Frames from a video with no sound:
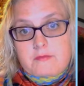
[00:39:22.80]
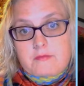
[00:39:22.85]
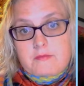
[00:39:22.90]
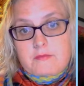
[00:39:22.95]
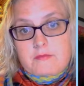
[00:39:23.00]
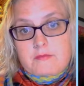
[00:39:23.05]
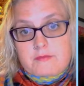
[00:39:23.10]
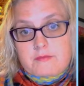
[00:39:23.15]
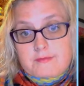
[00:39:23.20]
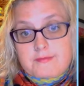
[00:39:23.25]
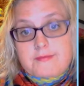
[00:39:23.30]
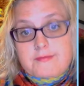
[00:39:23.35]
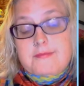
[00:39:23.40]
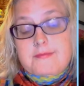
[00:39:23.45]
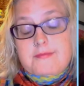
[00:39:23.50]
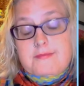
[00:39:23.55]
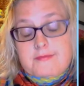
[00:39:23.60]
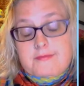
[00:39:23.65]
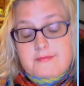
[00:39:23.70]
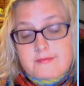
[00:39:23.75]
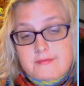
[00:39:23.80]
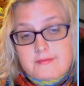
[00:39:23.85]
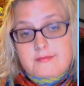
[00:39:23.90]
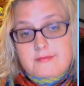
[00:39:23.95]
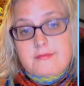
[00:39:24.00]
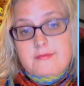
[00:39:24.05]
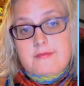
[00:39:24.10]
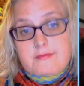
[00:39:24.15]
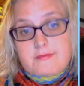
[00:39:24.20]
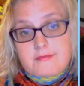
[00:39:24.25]

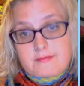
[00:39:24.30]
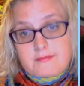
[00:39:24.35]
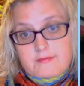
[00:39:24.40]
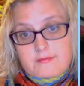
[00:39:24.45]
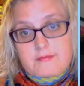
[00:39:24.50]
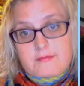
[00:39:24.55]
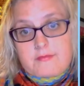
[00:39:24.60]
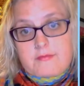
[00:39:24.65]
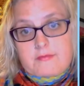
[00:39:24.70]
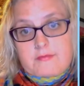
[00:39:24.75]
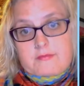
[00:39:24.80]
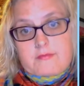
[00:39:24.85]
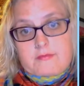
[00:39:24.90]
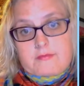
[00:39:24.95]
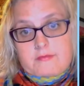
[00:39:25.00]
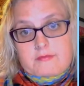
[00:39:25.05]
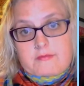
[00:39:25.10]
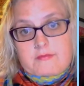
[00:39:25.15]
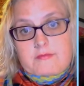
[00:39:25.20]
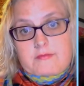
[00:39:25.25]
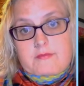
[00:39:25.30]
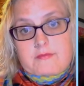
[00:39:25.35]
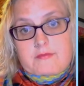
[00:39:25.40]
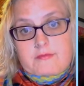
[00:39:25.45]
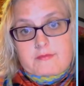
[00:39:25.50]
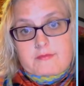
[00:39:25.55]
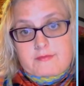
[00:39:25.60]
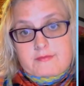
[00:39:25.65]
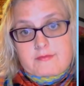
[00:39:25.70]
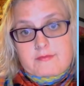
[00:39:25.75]

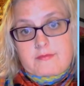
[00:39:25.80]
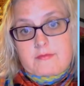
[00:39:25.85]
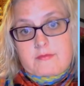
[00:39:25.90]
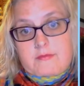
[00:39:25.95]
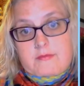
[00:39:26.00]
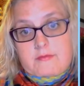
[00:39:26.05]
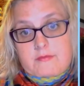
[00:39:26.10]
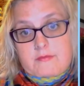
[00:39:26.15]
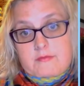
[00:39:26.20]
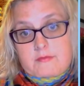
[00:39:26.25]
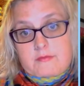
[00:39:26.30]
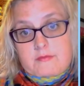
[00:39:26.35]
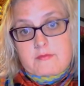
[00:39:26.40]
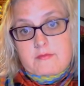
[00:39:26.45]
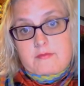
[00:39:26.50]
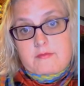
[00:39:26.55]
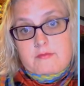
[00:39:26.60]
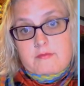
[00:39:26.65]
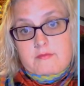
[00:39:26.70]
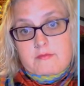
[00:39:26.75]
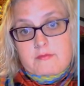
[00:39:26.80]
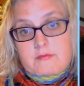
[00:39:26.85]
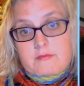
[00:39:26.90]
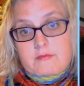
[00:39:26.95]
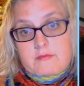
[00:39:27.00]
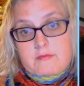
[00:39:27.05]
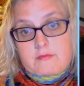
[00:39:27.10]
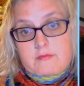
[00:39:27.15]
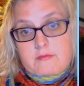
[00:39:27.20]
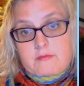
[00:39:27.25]

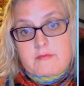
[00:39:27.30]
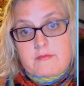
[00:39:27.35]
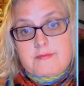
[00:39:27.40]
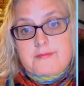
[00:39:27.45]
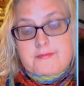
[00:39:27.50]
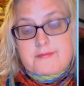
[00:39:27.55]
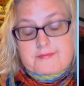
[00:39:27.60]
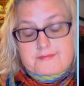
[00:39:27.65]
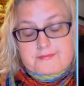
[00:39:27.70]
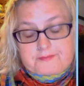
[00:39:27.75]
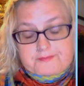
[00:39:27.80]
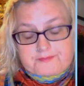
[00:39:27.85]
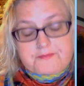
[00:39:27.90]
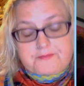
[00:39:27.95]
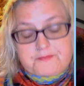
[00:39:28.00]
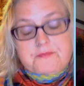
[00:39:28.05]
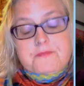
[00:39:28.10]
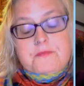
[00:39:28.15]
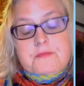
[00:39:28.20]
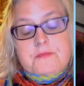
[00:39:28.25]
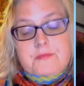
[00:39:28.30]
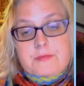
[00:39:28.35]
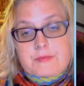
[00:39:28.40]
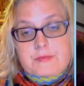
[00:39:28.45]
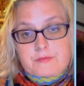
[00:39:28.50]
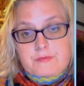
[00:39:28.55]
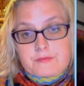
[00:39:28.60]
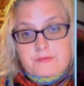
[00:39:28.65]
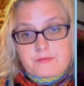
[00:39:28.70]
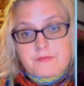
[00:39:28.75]

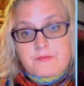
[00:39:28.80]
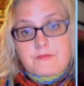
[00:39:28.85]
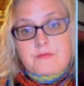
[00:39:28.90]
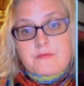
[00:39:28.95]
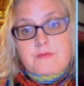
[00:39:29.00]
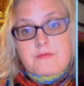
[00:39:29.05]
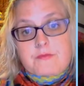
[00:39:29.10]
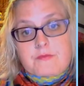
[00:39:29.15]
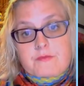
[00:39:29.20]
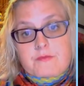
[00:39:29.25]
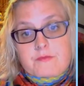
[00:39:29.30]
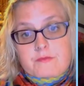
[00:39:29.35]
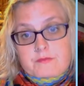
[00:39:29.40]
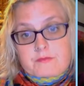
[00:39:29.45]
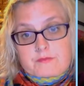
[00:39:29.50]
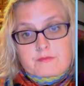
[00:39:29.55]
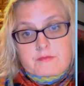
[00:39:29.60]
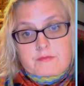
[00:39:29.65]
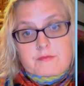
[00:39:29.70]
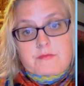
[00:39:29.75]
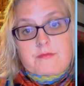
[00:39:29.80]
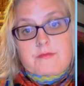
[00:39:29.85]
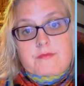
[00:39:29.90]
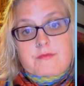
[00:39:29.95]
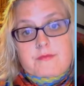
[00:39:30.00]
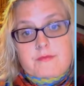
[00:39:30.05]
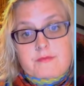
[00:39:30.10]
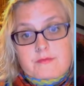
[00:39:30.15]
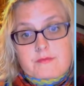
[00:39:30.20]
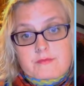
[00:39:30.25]

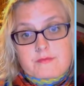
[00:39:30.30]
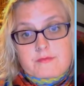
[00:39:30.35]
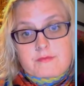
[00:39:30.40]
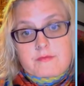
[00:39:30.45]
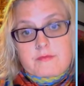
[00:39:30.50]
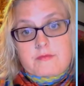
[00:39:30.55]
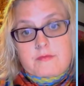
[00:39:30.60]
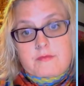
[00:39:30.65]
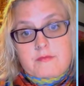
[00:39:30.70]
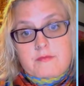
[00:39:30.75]
No words are spoken by the person on screen.